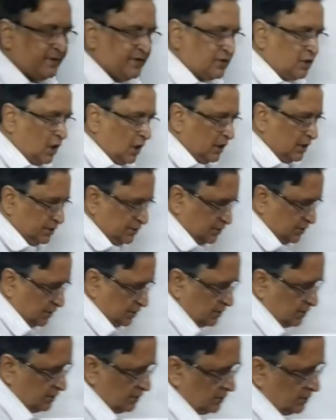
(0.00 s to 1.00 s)

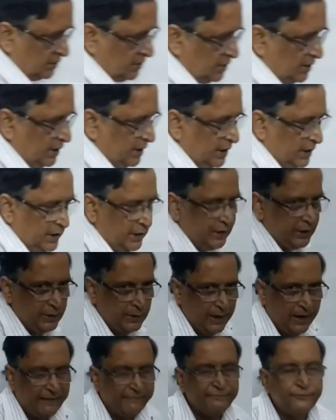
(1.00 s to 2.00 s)
petrology,
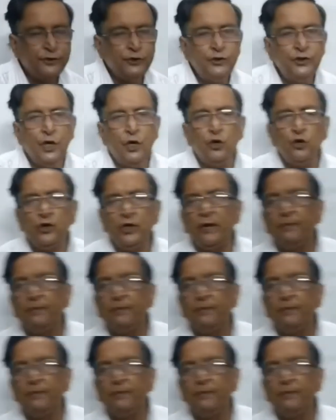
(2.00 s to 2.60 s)
you have to know